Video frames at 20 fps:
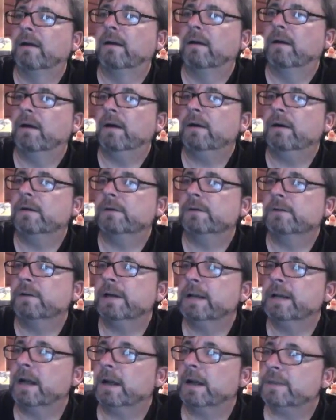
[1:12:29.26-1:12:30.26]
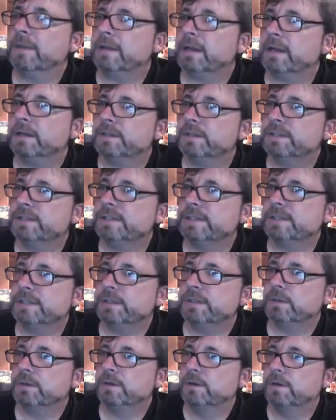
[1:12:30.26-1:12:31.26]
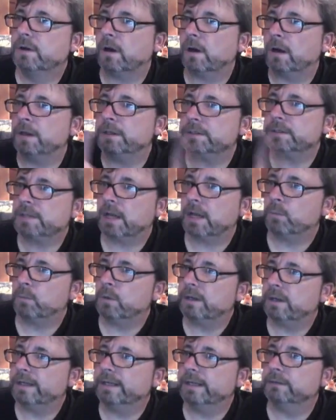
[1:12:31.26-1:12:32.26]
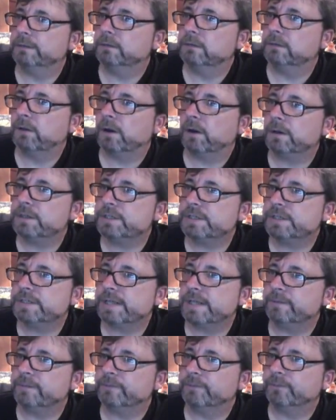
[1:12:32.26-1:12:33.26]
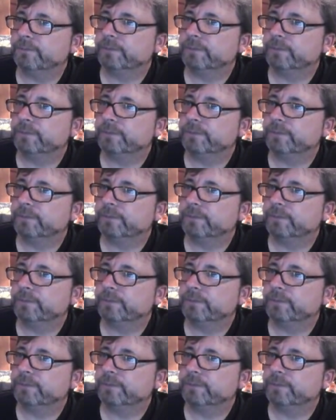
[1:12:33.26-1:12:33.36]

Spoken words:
Oh, great. I think I did see Garnet's got, what, a large set?